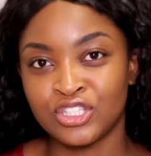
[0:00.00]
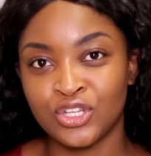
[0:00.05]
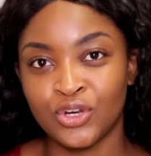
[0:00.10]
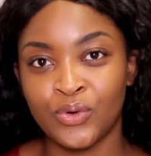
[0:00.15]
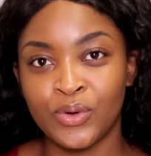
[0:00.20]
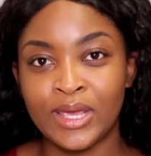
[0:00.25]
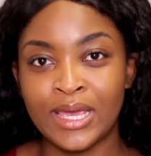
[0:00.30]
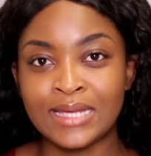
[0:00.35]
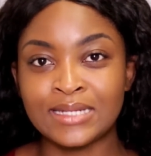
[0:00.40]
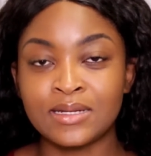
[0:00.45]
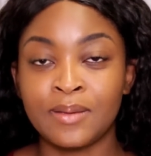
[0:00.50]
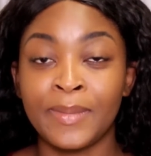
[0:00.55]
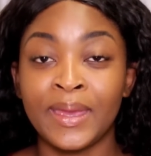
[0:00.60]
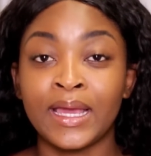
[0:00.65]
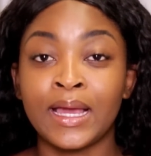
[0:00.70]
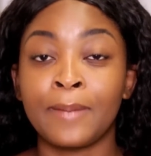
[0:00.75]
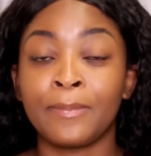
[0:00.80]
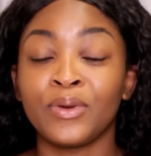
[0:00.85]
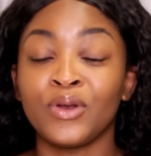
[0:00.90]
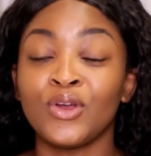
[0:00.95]
to create a
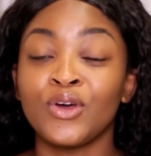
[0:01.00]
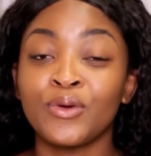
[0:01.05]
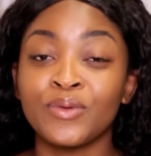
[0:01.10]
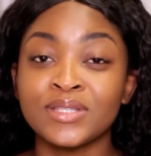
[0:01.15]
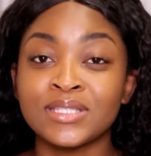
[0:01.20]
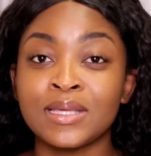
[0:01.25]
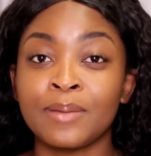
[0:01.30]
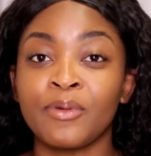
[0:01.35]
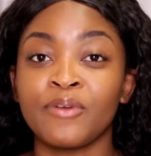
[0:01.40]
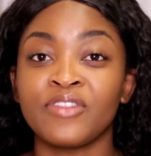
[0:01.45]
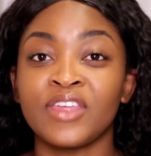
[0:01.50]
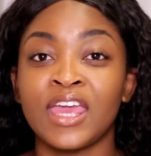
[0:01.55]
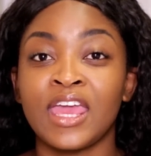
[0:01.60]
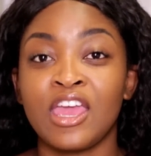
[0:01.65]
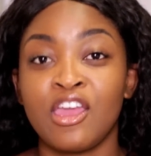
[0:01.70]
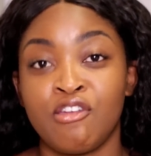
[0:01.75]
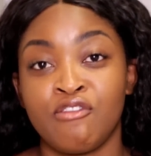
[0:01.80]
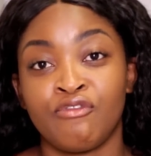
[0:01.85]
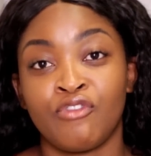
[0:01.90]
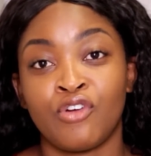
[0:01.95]
makeup look with some of their
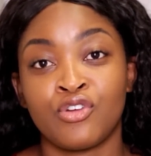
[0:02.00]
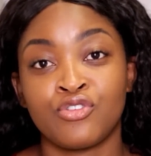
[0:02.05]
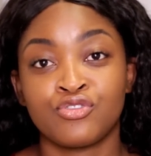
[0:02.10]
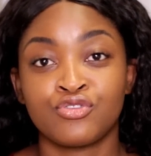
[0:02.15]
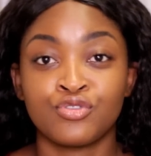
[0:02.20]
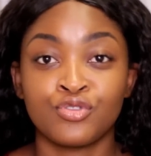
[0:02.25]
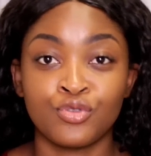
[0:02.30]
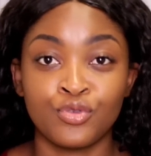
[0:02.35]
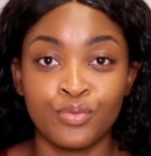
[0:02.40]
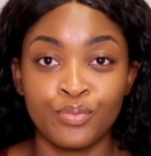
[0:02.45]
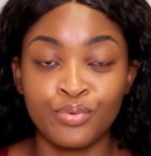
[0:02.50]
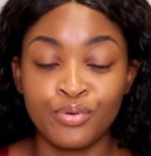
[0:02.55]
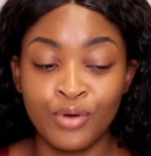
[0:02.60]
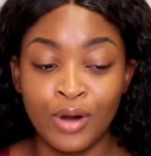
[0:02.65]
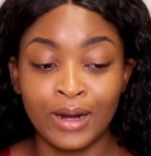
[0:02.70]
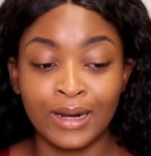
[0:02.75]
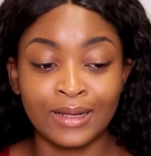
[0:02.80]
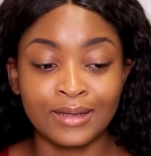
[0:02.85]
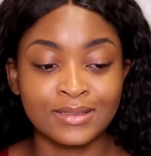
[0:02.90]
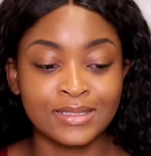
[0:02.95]
Avon True
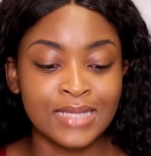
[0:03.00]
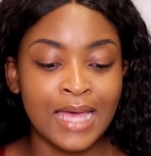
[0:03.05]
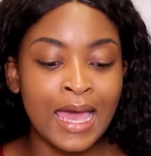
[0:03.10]
products.